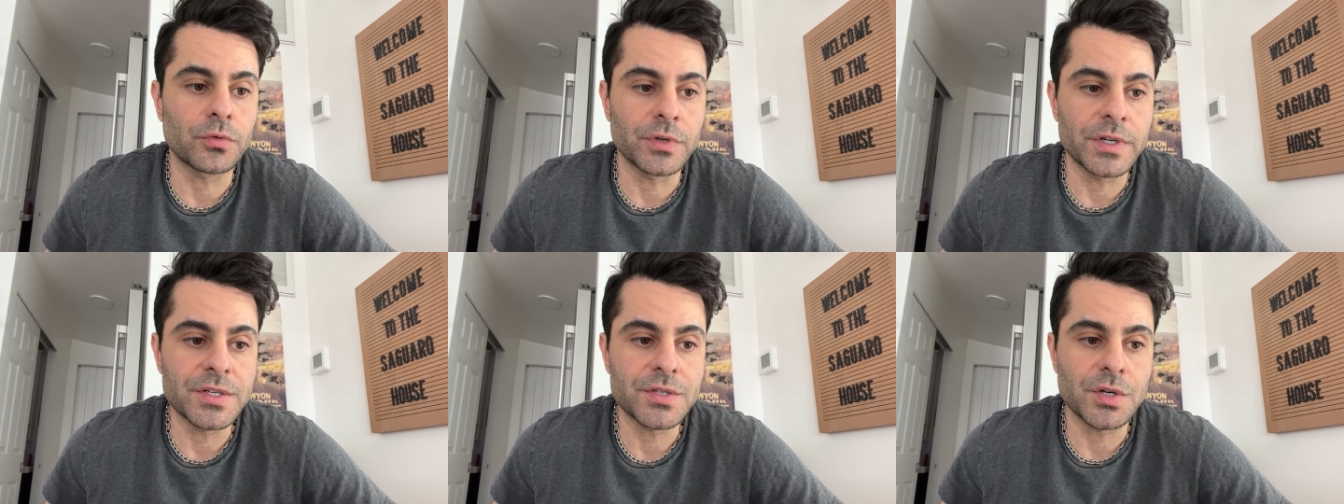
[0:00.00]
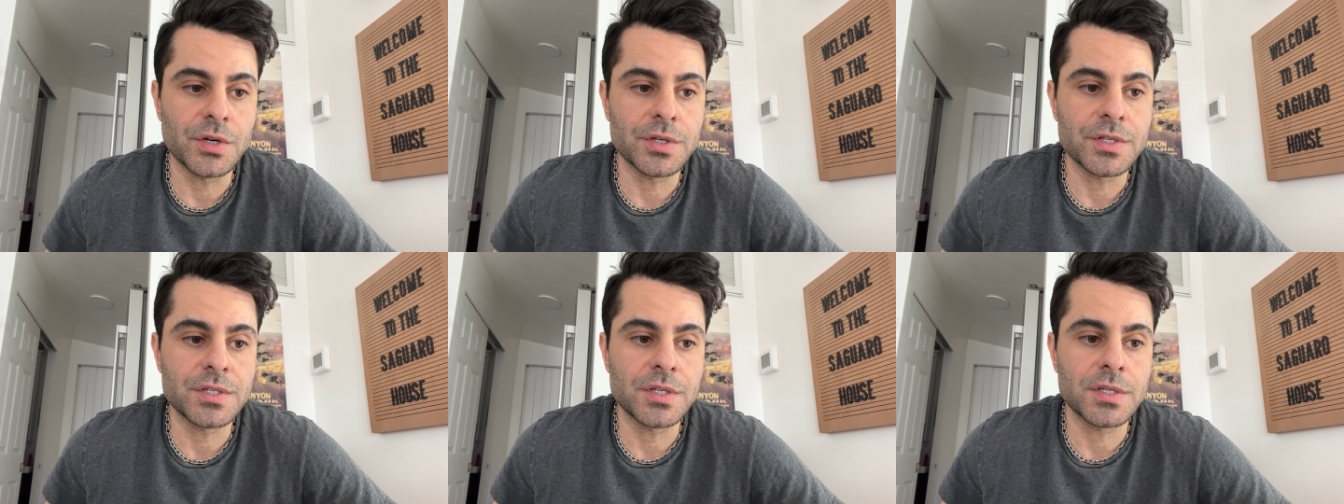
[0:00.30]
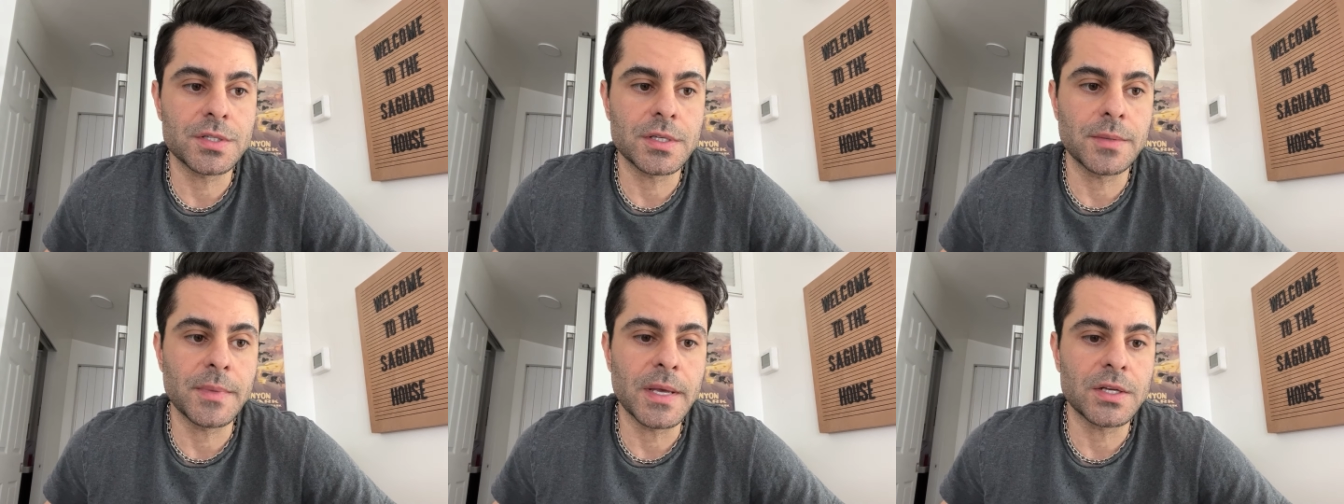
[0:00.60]
research
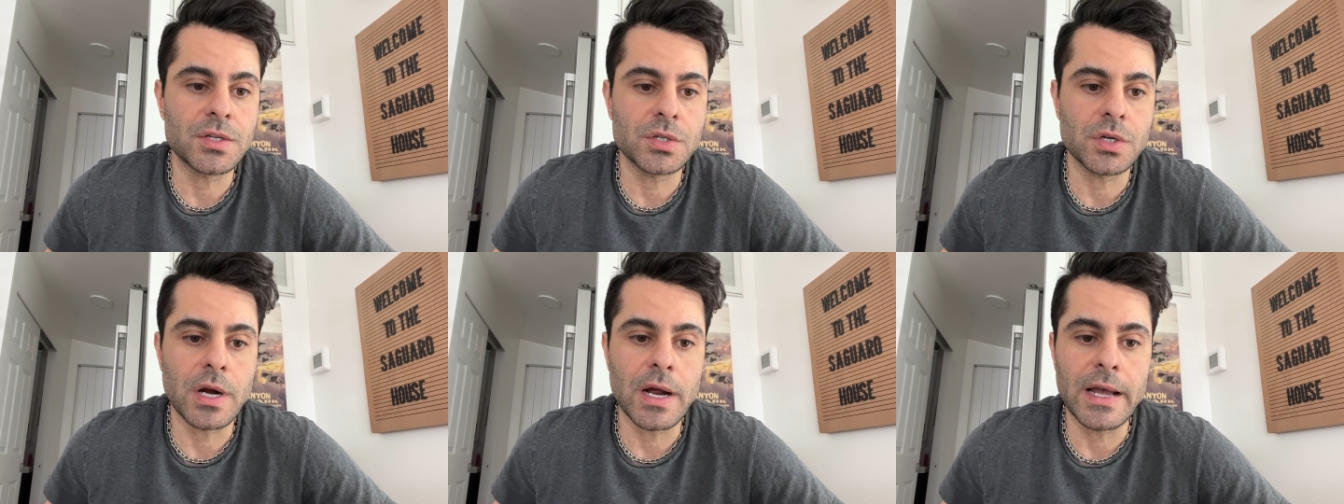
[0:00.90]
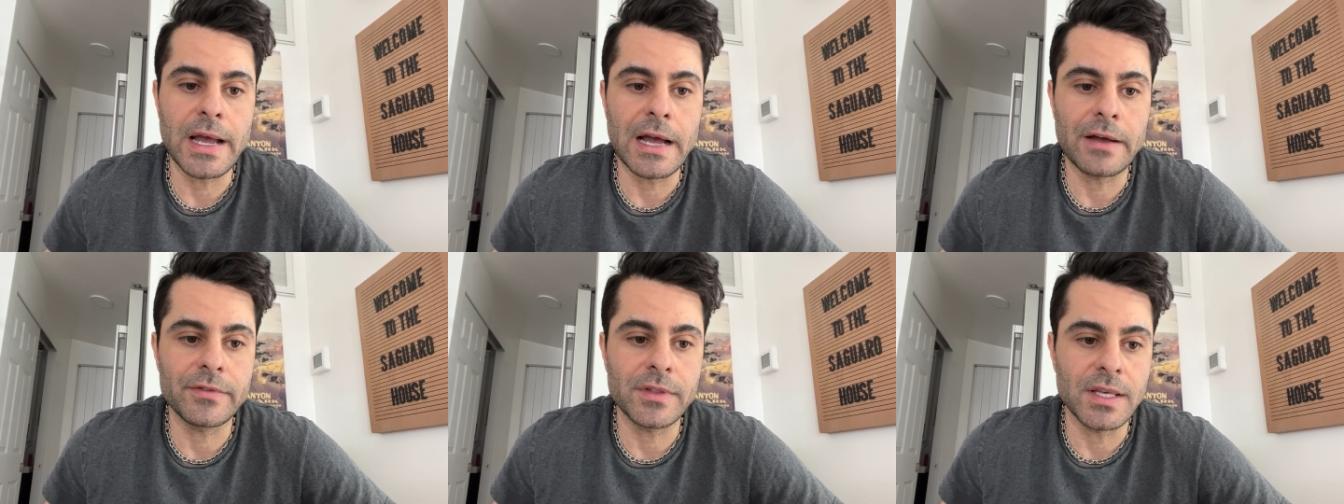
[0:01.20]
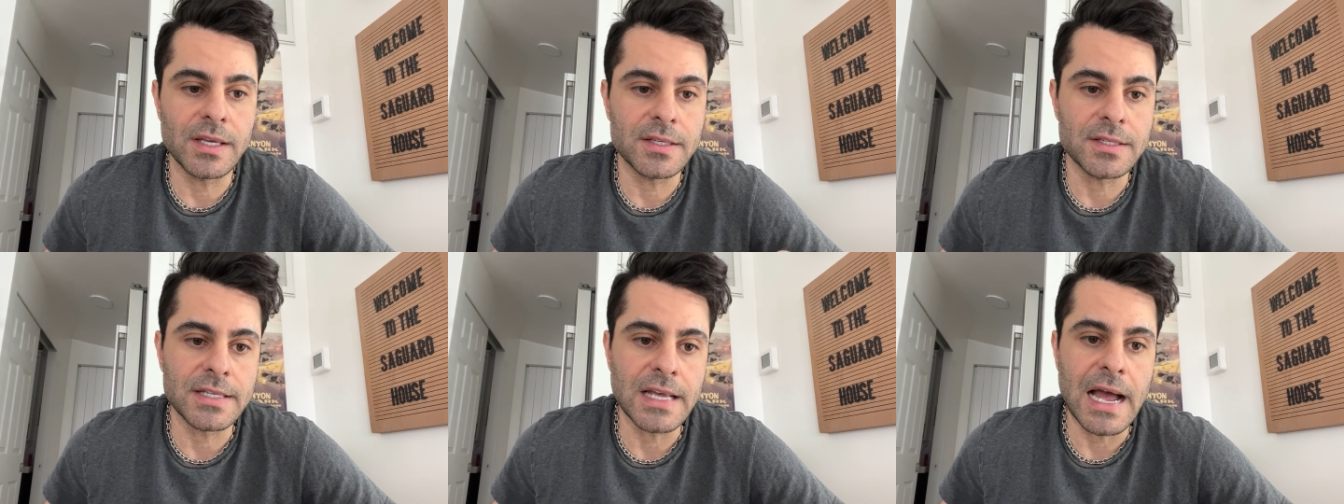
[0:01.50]
just to make sure I have
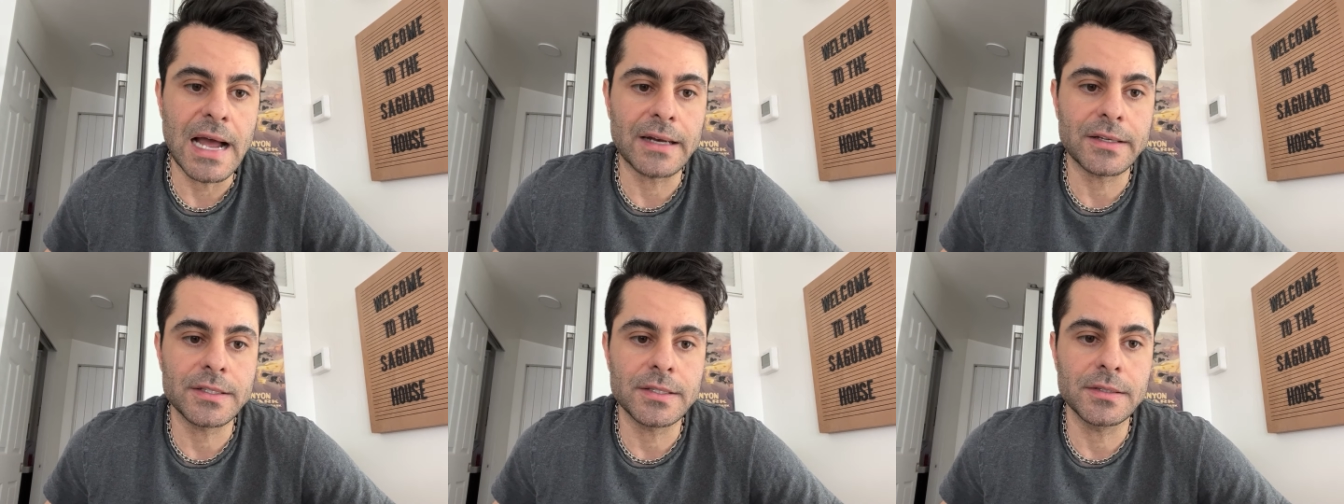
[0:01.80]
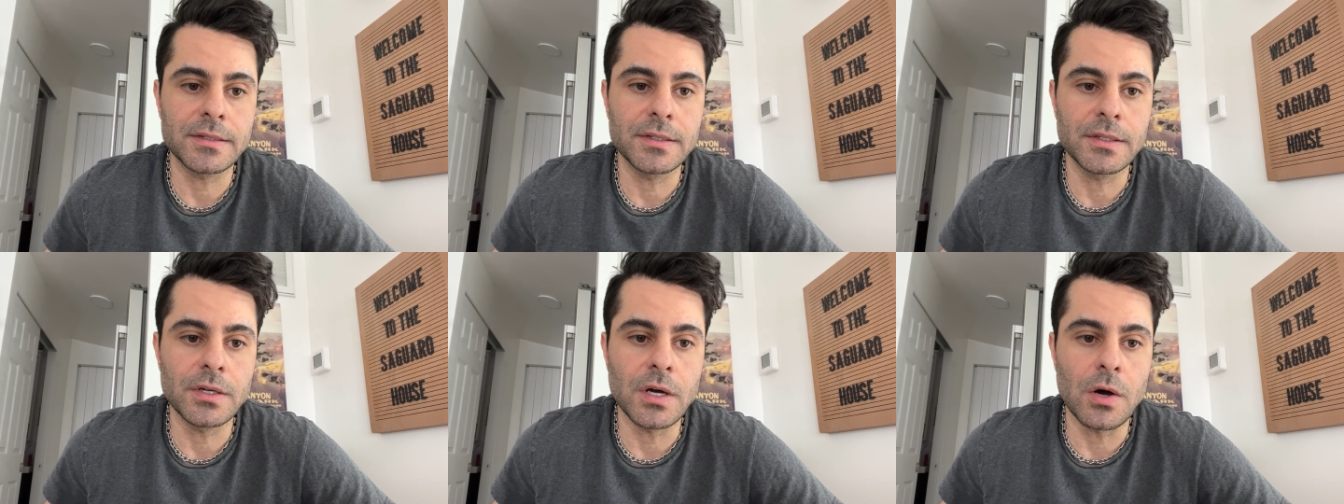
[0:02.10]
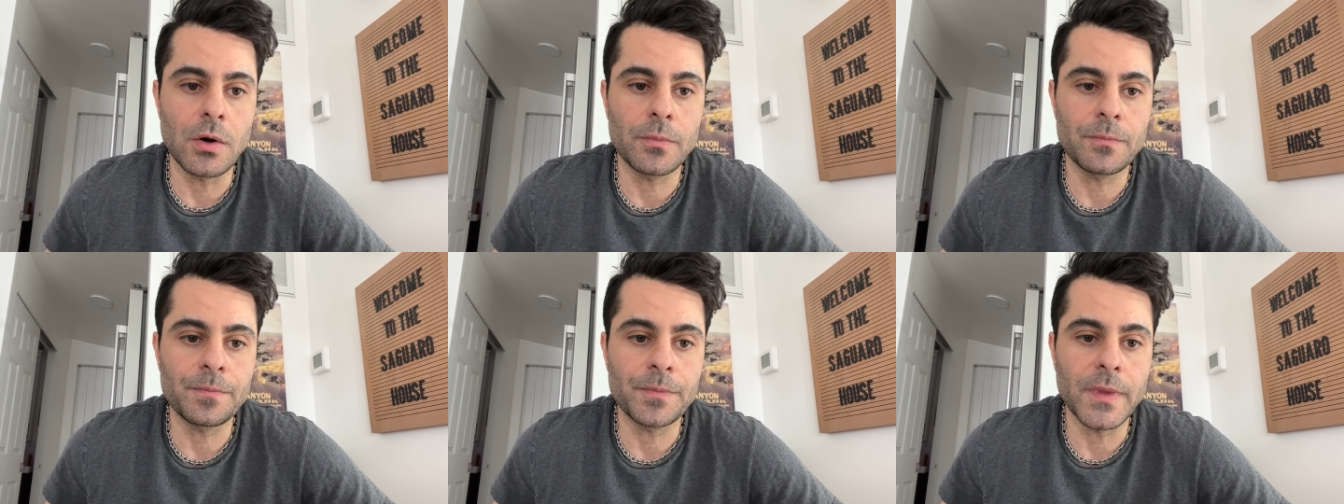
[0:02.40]
the exact you
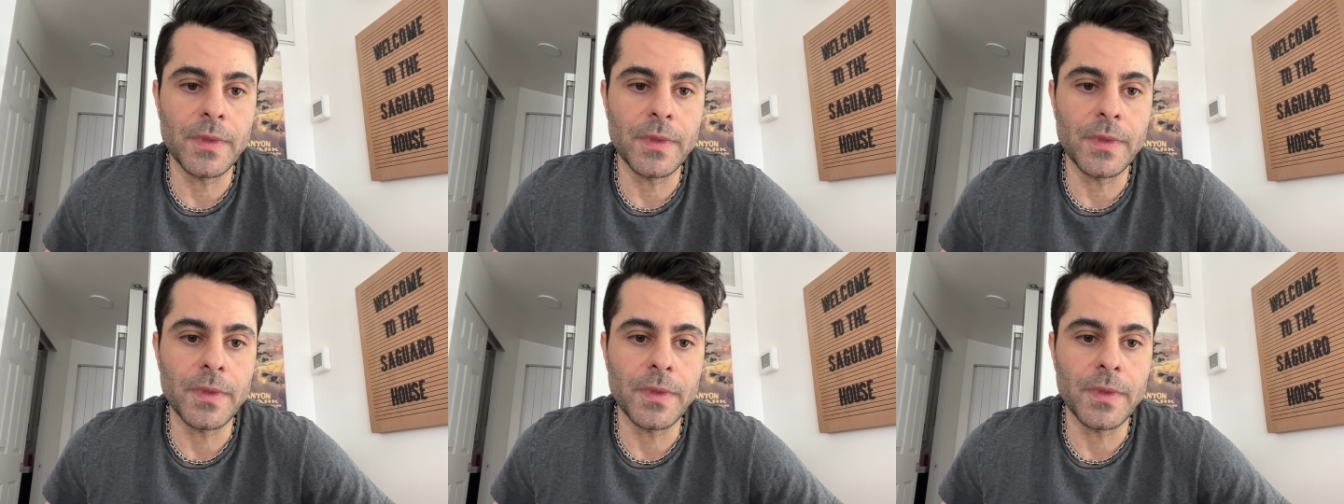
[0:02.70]
know